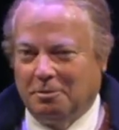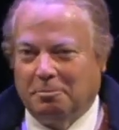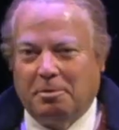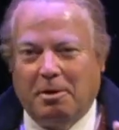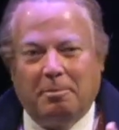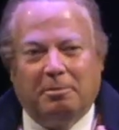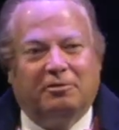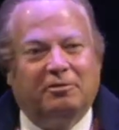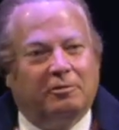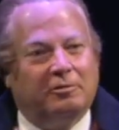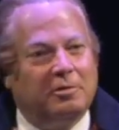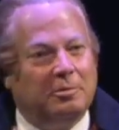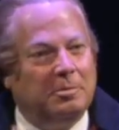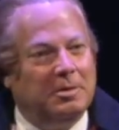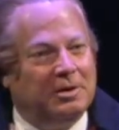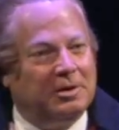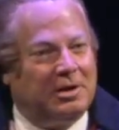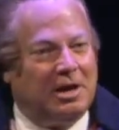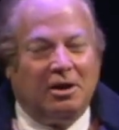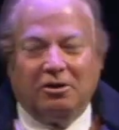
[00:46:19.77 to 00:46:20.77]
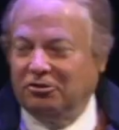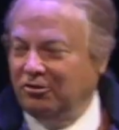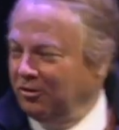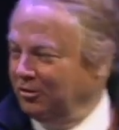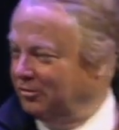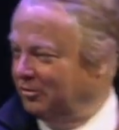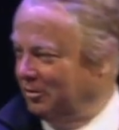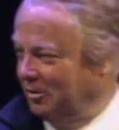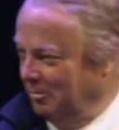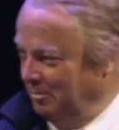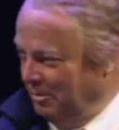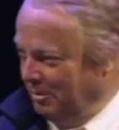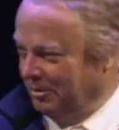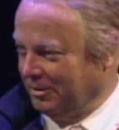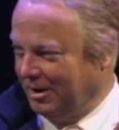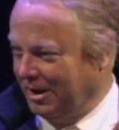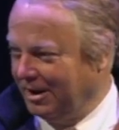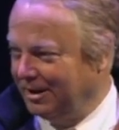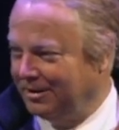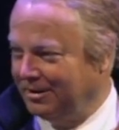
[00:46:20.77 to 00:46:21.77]
the purpose of communication is to
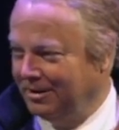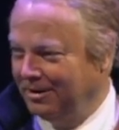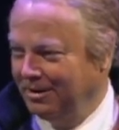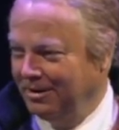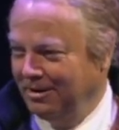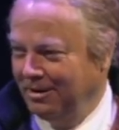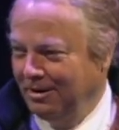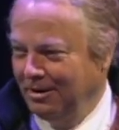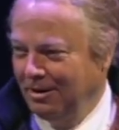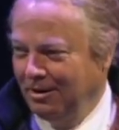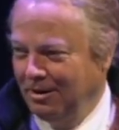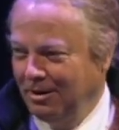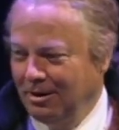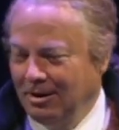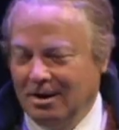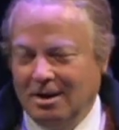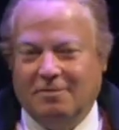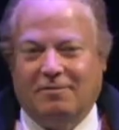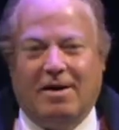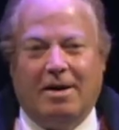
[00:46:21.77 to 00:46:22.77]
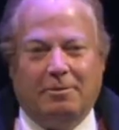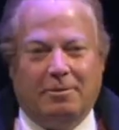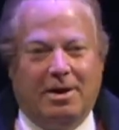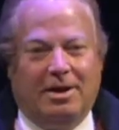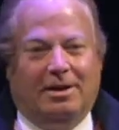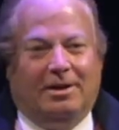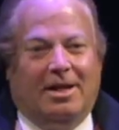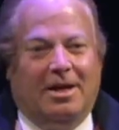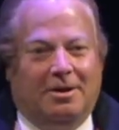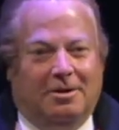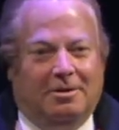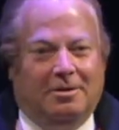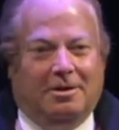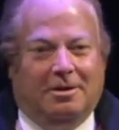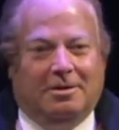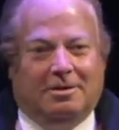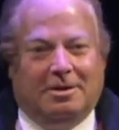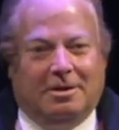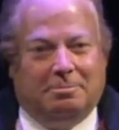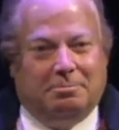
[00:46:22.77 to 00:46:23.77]
communicate. If I write a letter
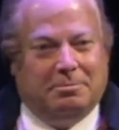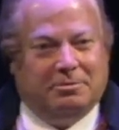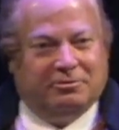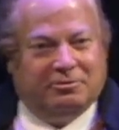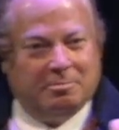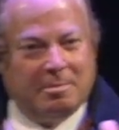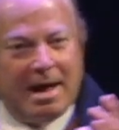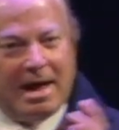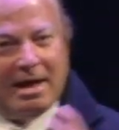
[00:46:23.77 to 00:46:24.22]
that Mr.